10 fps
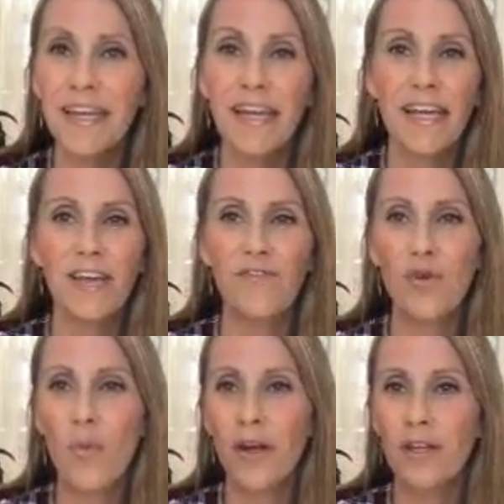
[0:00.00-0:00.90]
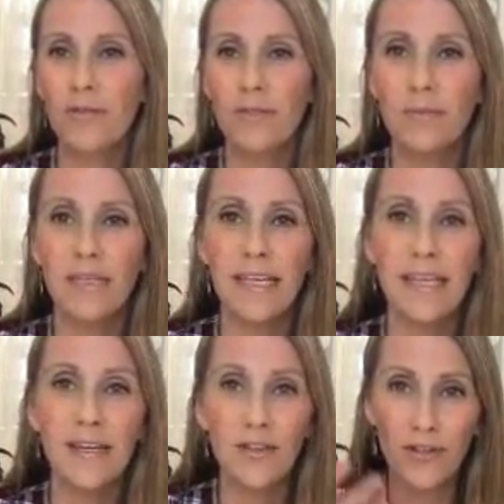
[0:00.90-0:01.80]
and if you want to use them to
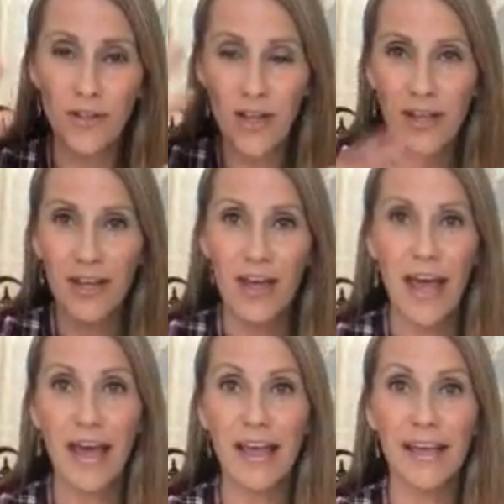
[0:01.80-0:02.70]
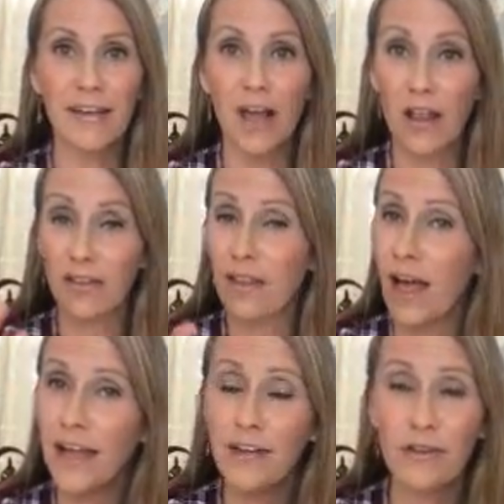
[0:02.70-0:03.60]
heal and
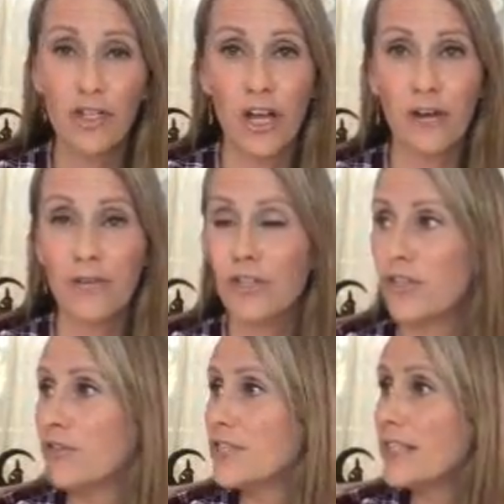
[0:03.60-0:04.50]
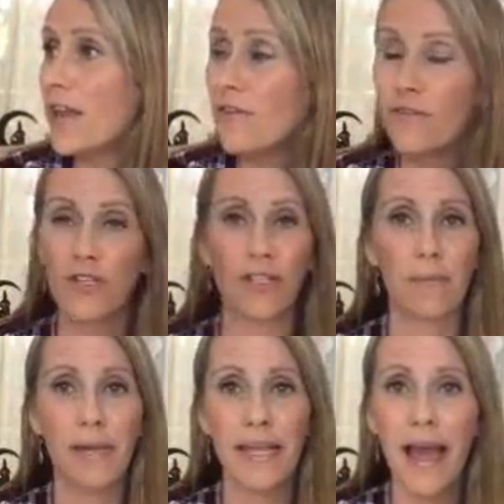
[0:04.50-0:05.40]
align your chakras on yourself or
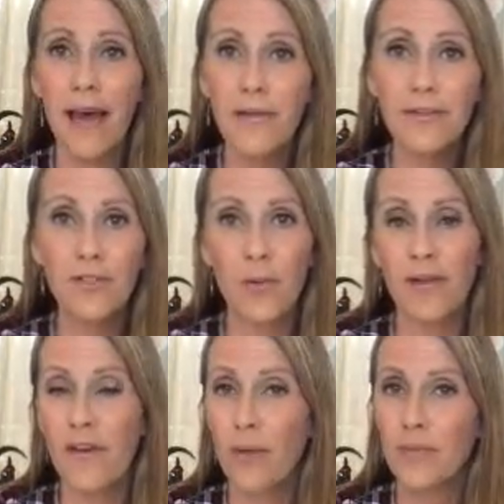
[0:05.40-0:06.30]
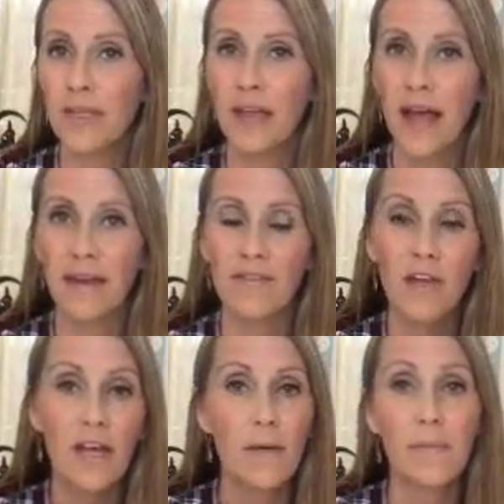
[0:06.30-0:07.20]
somebody else. So I've helped a lot of
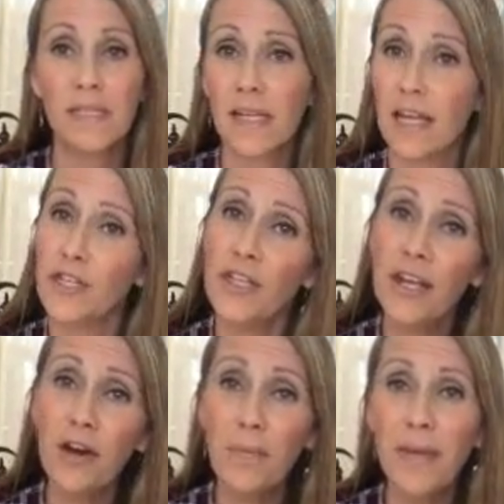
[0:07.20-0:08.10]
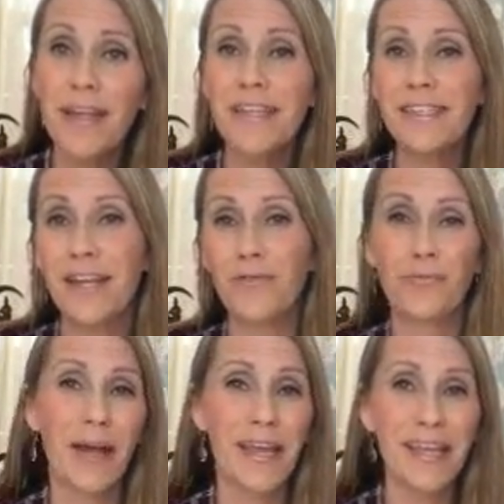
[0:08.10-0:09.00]
massage therapists
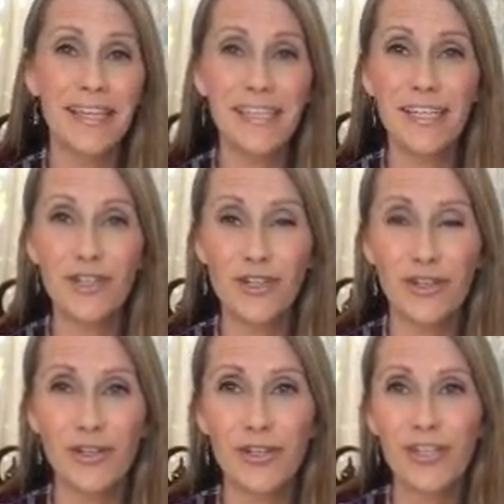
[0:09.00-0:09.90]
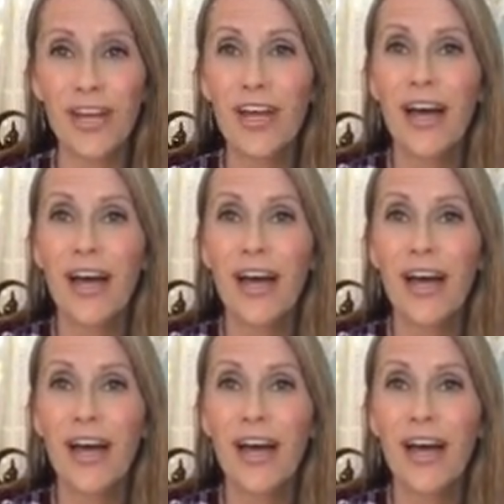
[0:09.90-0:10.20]
and Reiki teachers